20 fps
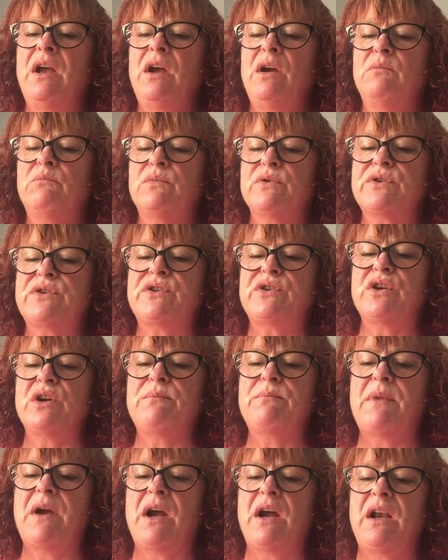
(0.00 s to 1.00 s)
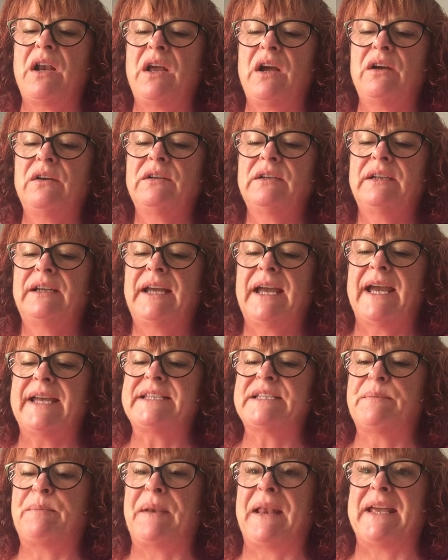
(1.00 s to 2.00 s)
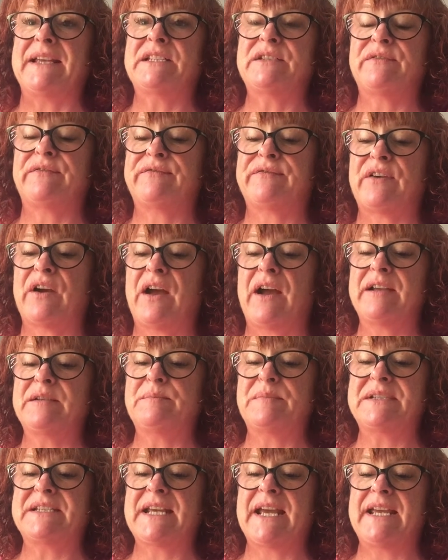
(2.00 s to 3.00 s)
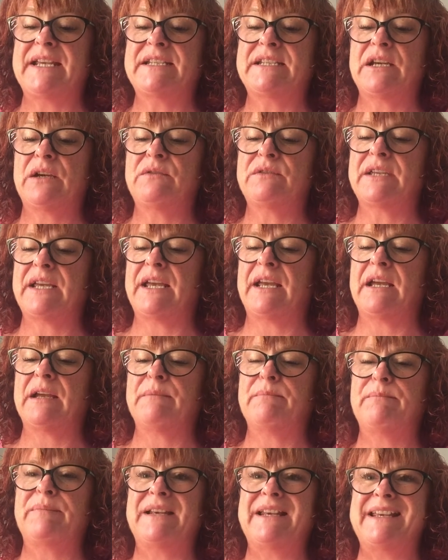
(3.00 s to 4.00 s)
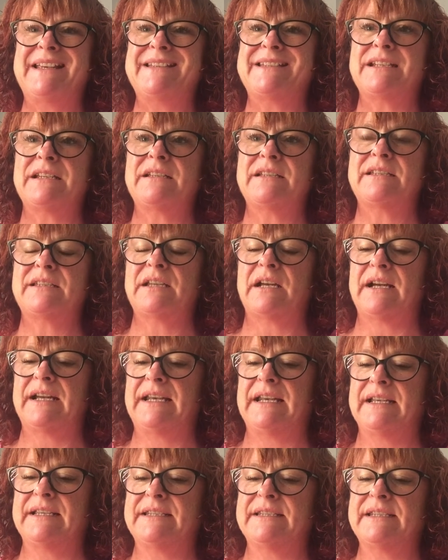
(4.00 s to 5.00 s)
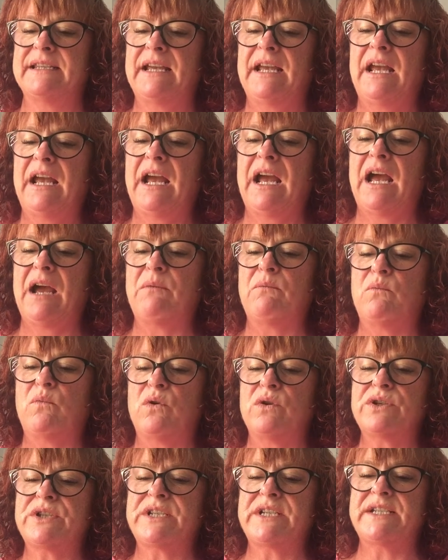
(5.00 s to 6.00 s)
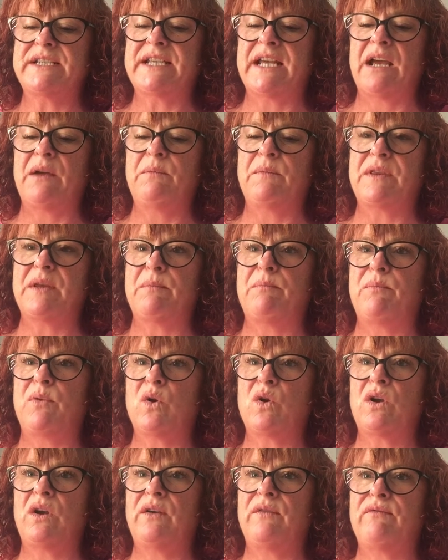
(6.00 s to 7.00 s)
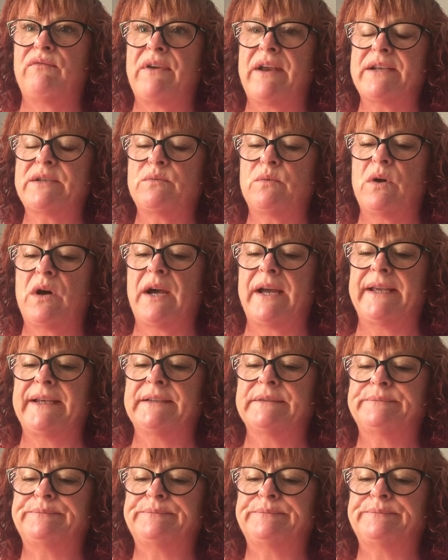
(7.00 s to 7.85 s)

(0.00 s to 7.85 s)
Monsieur Merlot ate a plate of fried potatoes in complete silence and washed it down with a bottle of red wine.